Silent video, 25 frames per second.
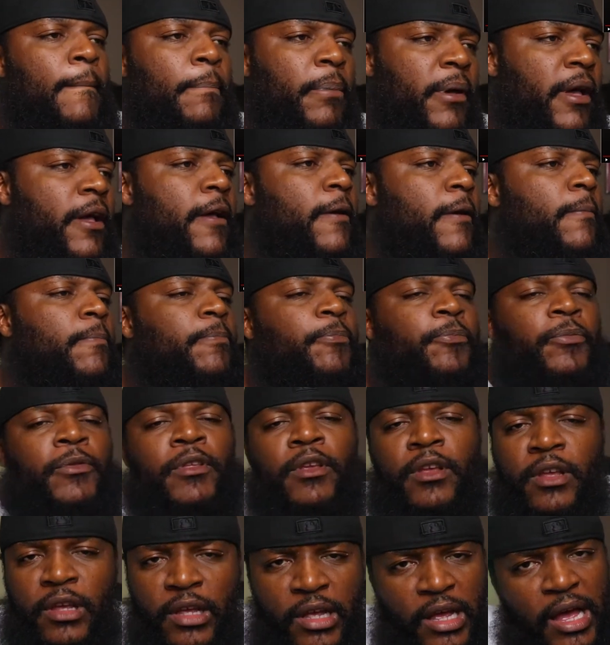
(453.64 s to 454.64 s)
But
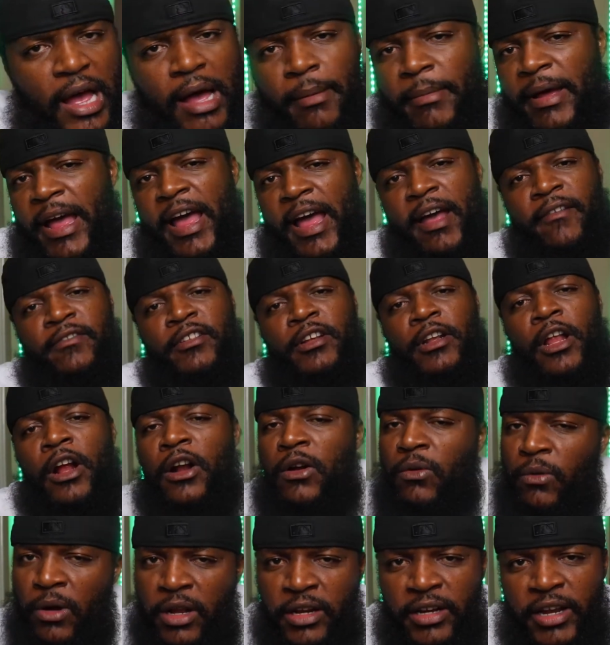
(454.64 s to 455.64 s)
I'm going to have to
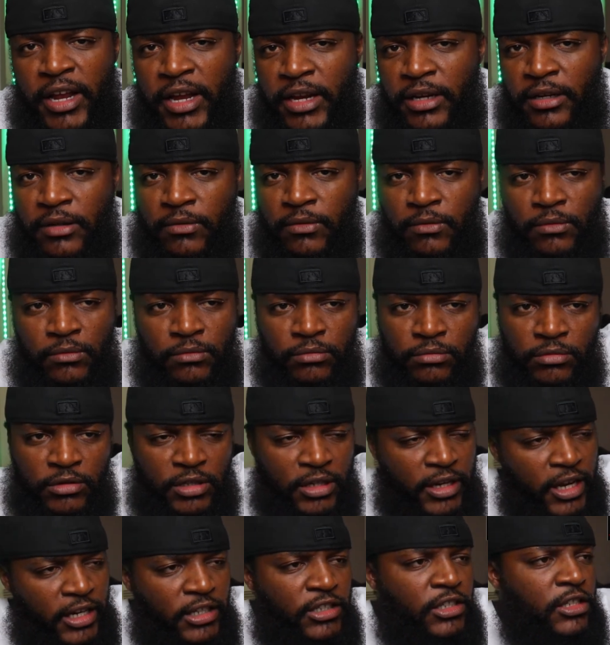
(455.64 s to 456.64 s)
learn one day
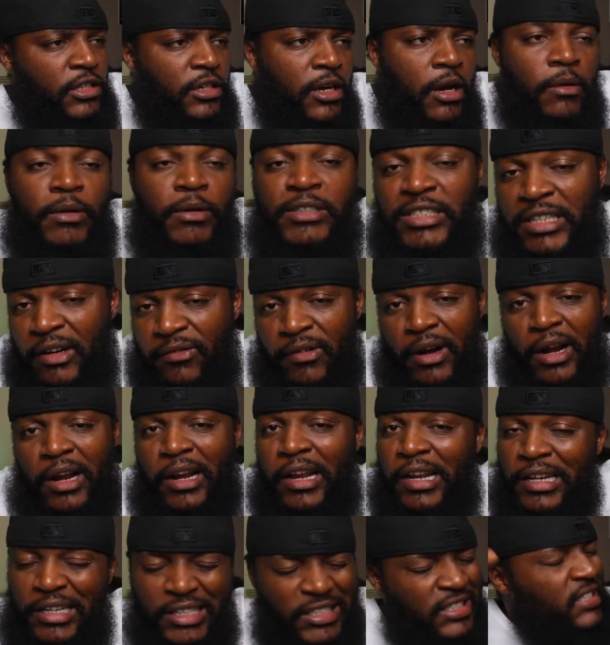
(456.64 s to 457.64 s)
to let shit go, which I've already
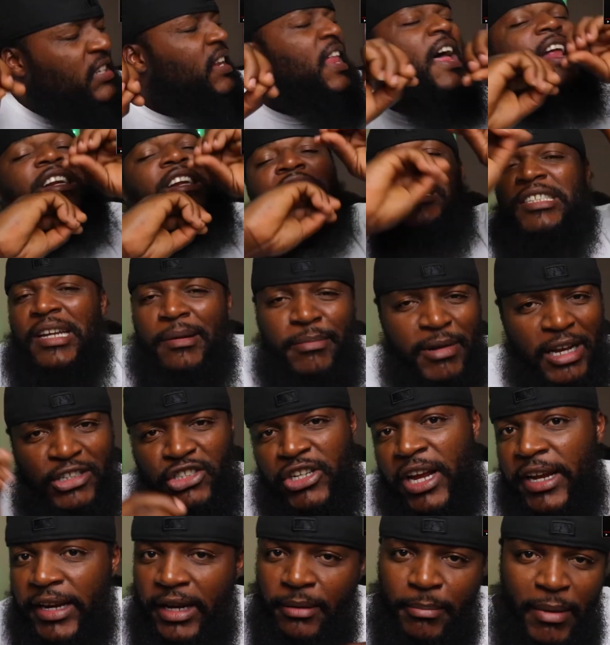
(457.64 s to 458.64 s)
let. It's a lot of shit. I'm not
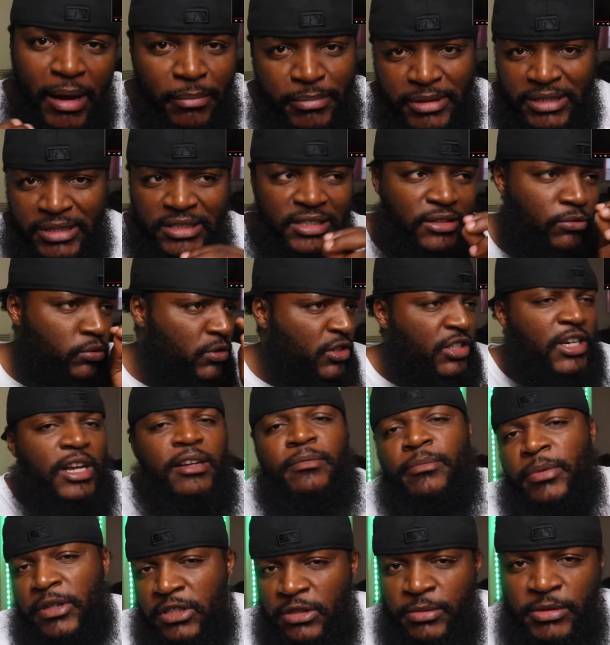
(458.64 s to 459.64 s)
trying to get in my business. We're
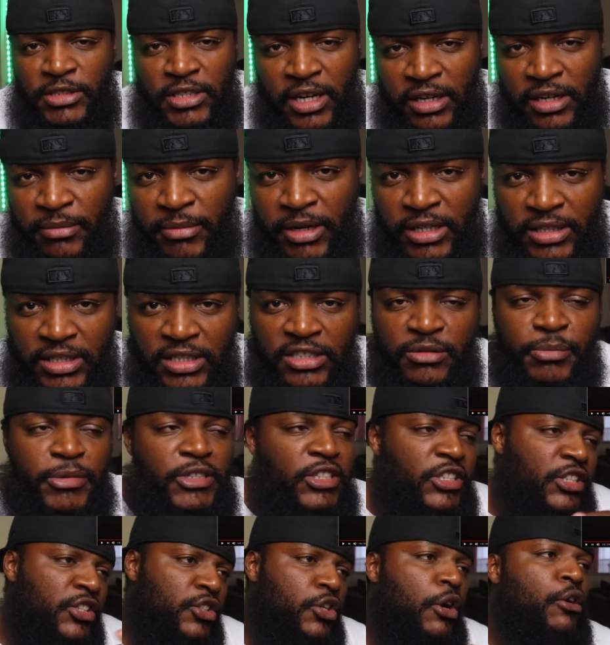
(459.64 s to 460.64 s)
trying, supposed to be talking about this, but
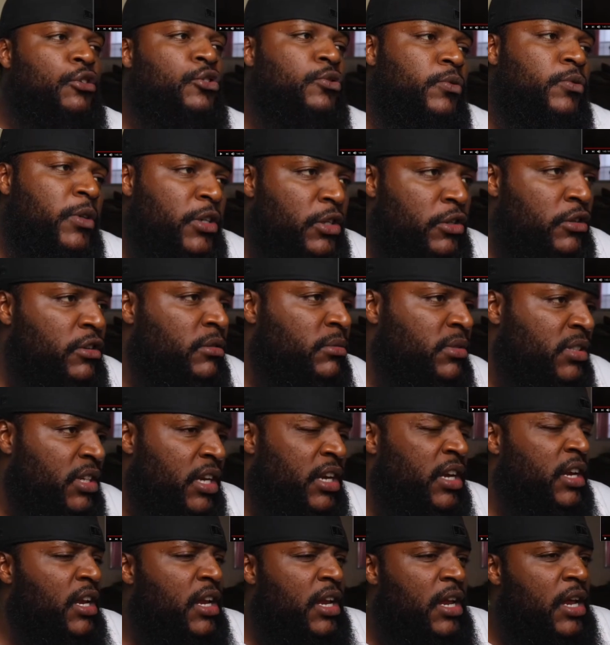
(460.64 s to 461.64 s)
it just goes with it. You know what I'm
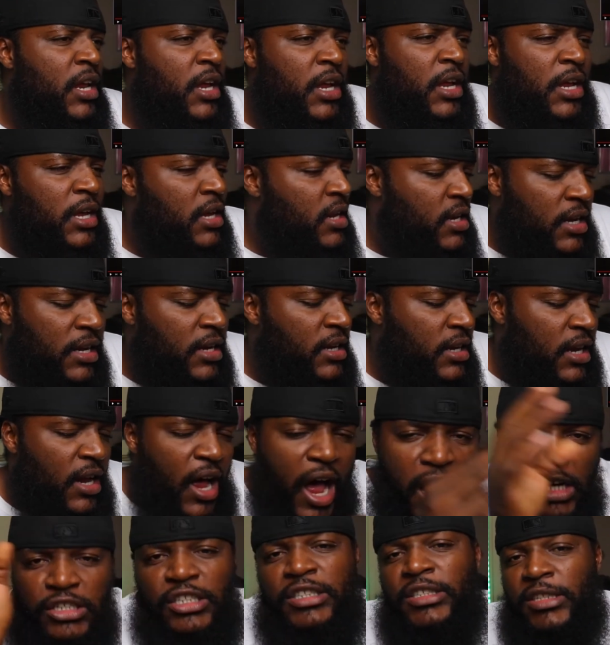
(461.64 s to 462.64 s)
saying?
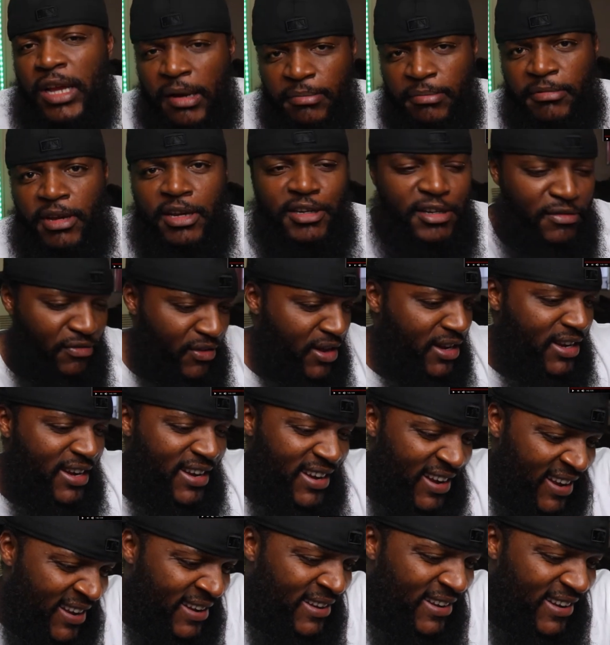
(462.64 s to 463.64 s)
I'll just stop talking. Fuck
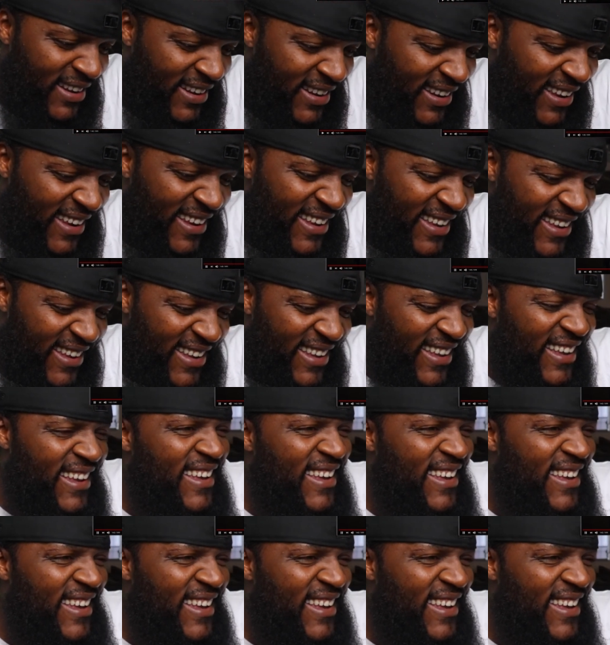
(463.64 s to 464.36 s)
it. Fuck it. For